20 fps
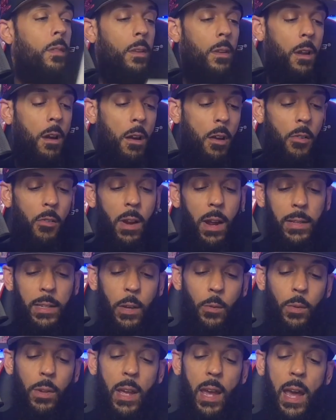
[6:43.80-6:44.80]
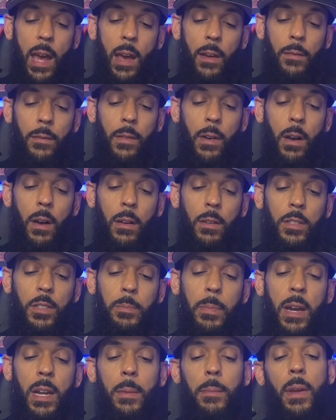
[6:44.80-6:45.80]
All right, then we have
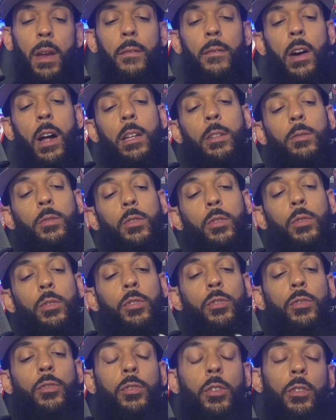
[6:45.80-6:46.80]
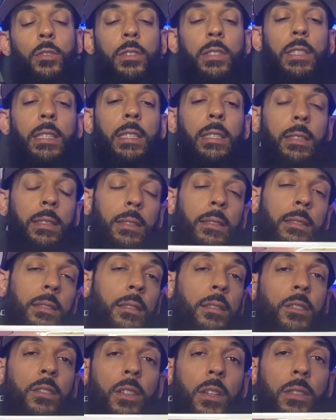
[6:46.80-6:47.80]
Spider-Man Volume 2, Issue 13. This
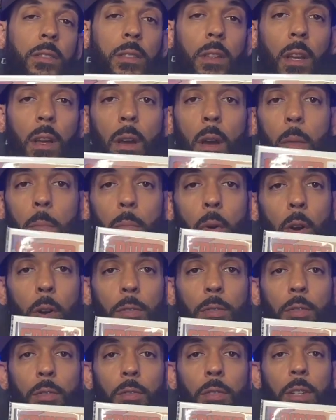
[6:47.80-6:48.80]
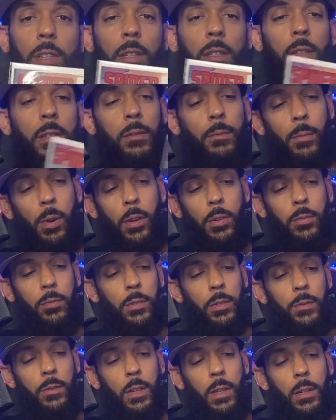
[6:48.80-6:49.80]
is just part three
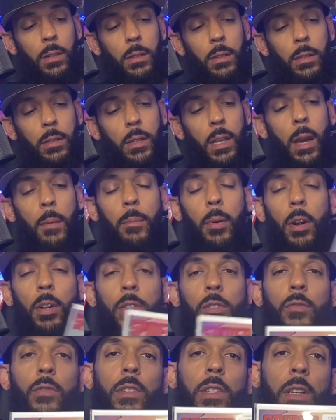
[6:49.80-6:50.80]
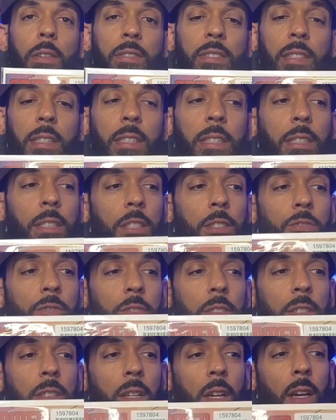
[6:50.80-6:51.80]
of Sitting in the
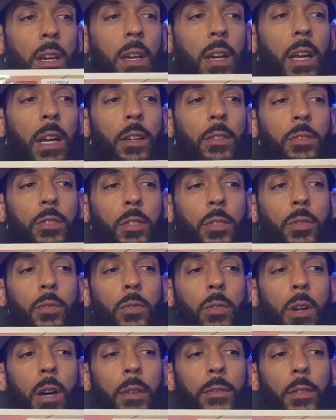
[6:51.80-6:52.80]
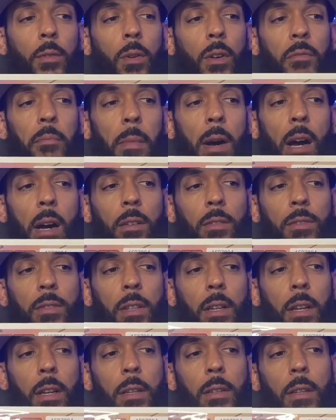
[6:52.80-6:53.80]
Tree. And it was a cool cover with Miles
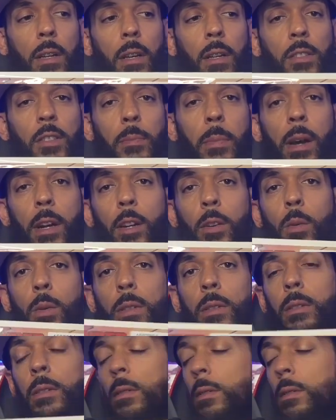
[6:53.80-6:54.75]
and Spider-Gwen.